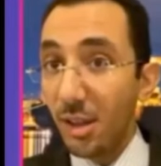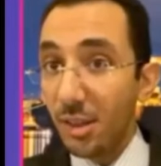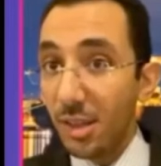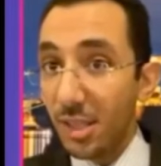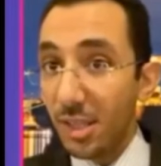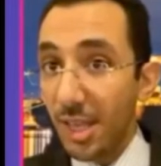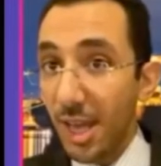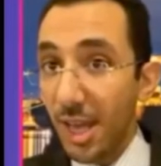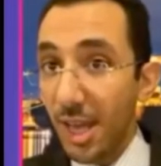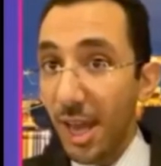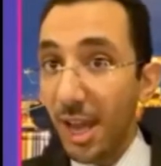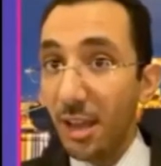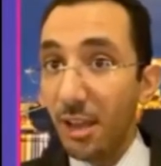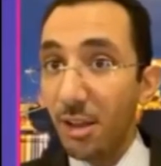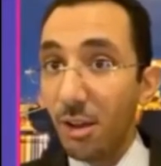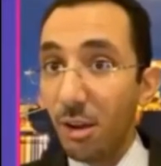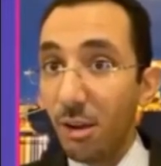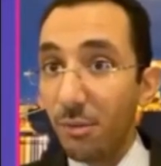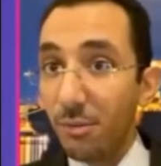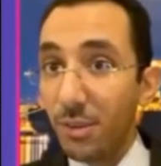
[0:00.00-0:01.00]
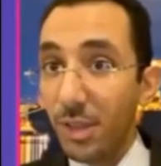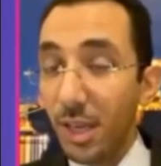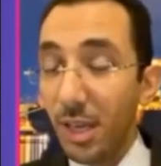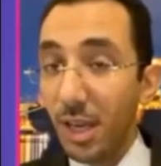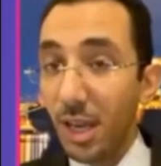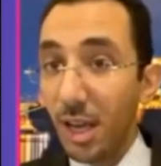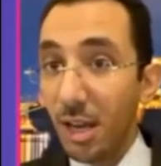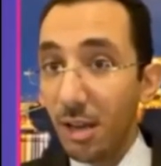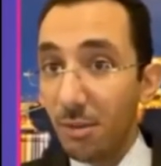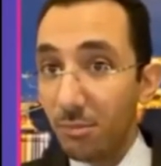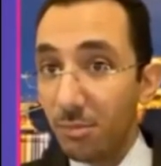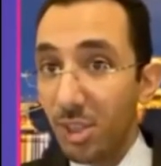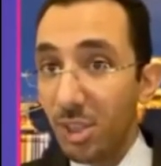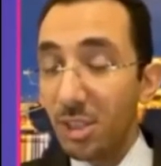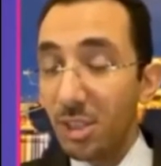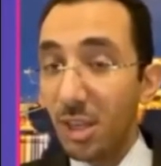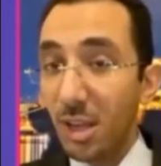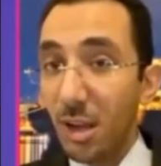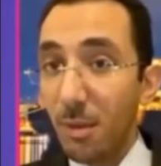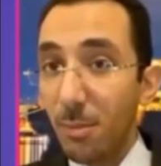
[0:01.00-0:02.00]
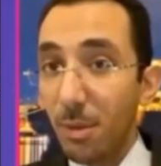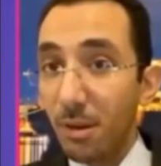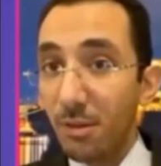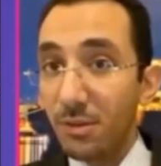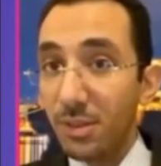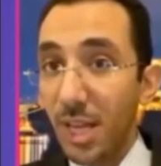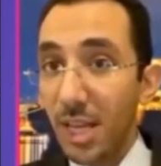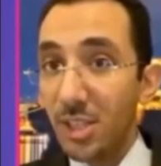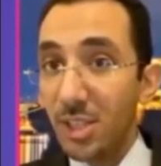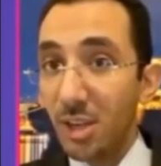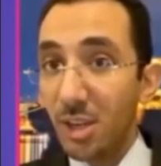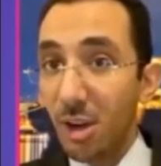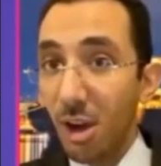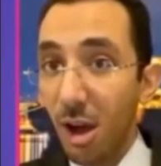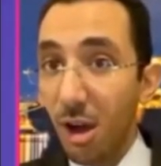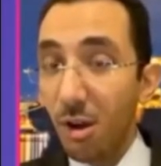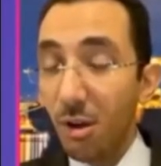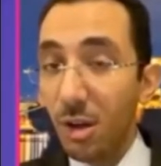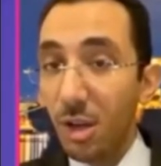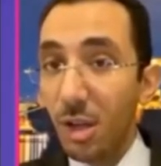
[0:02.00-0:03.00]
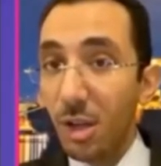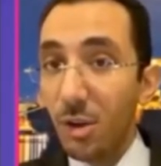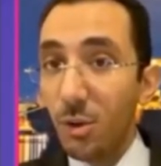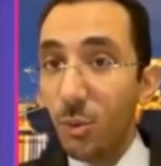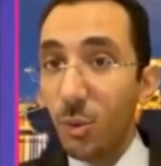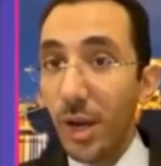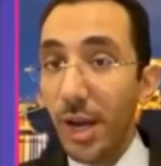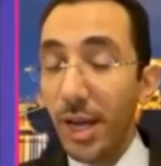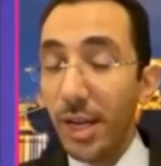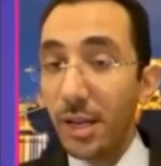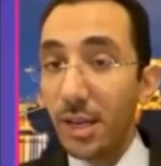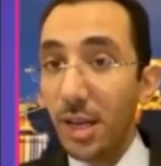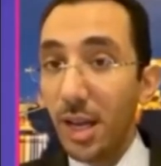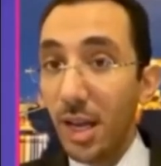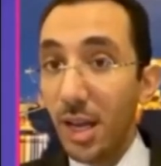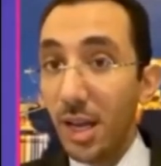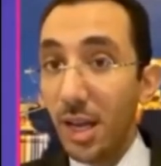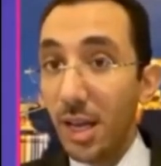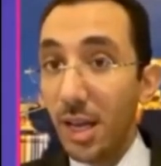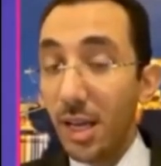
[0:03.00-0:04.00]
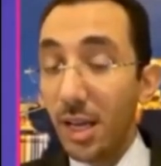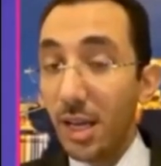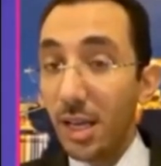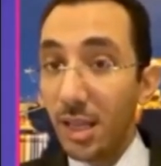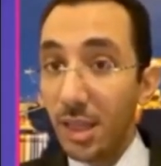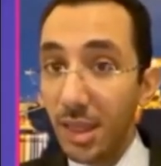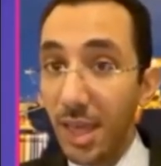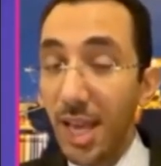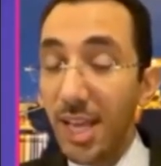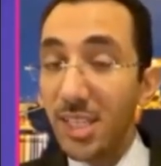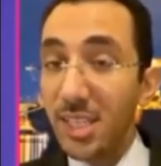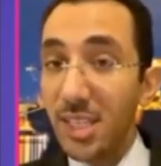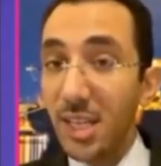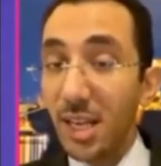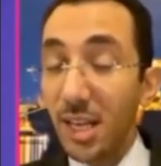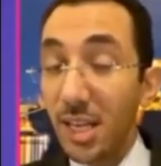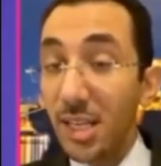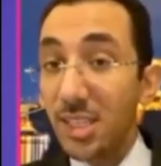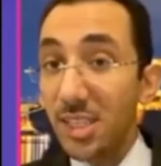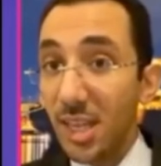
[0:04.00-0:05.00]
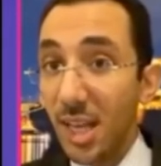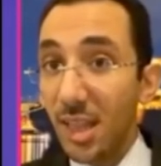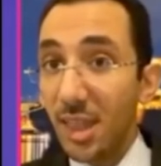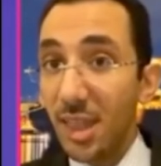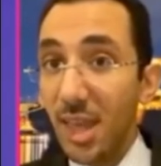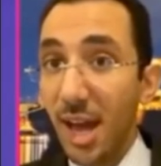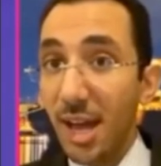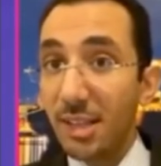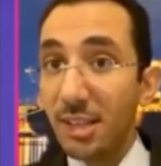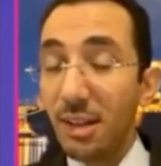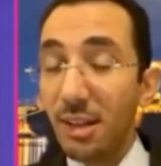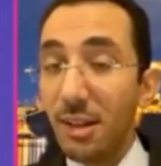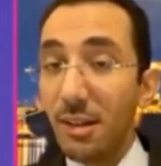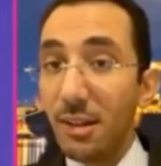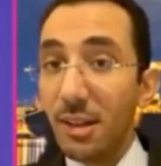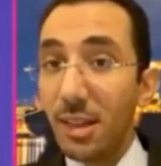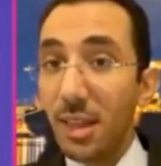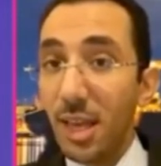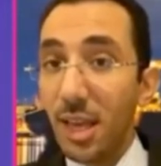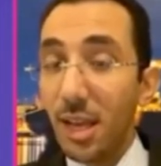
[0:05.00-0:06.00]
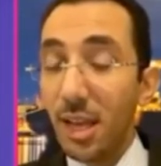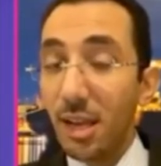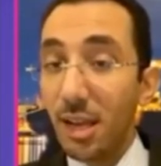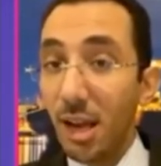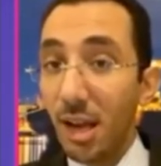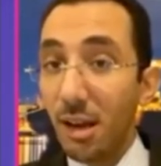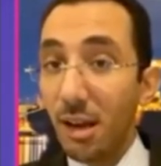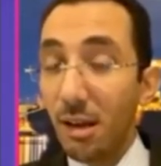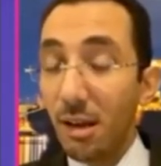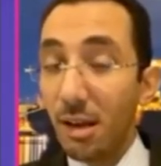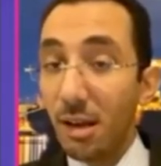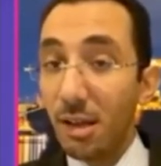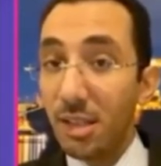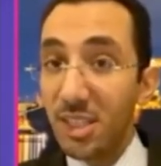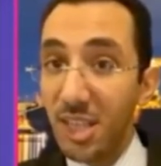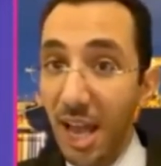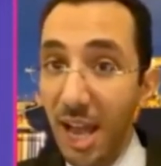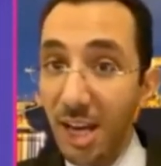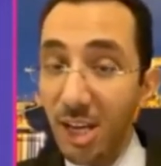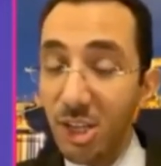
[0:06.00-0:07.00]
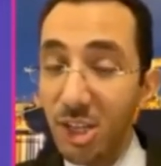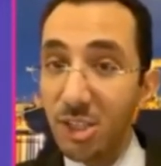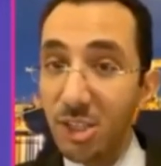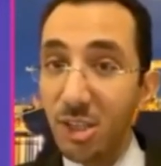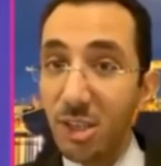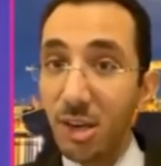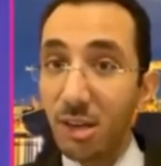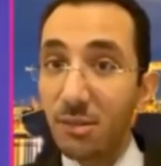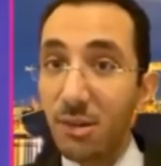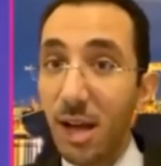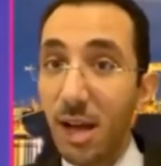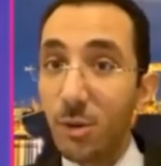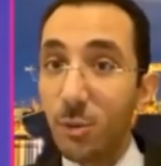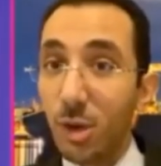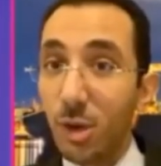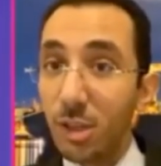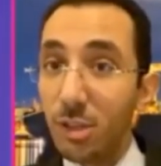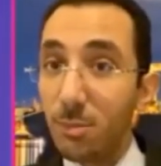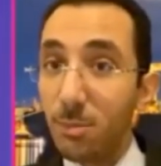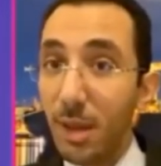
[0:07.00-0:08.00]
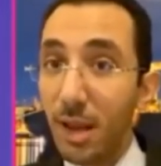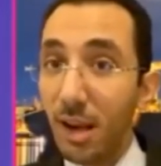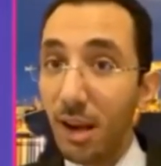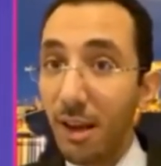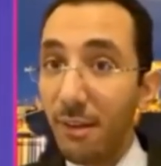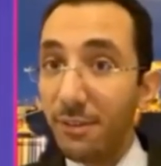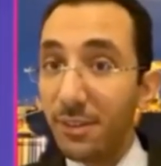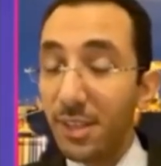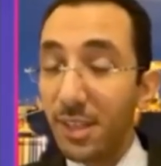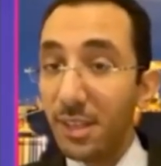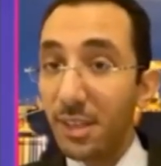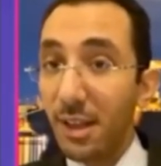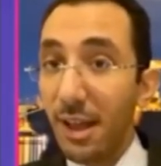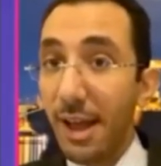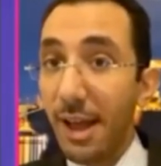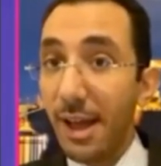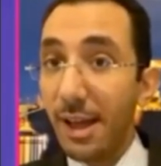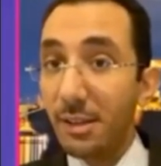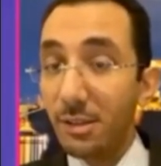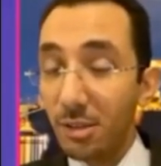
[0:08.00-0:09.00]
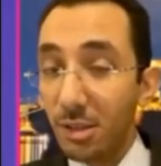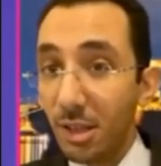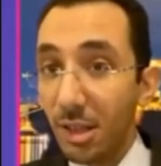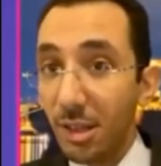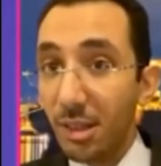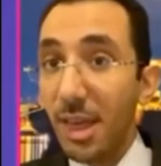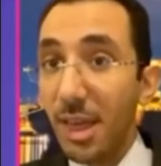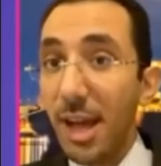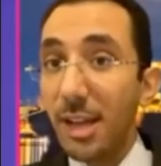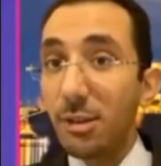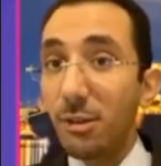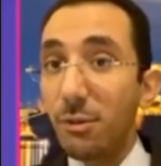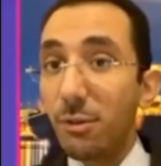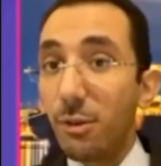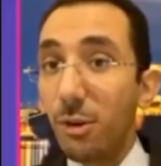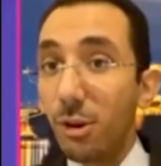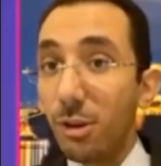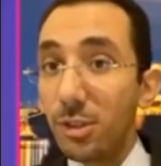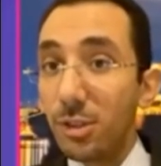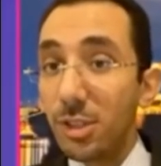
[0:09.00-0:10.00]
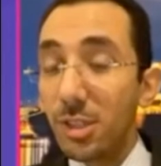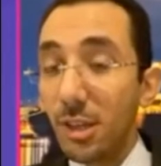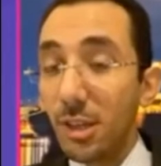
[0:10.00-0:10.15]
the day of the just a couple of days ago, when he said that the sanctions on Iran won't be lifted, and that of course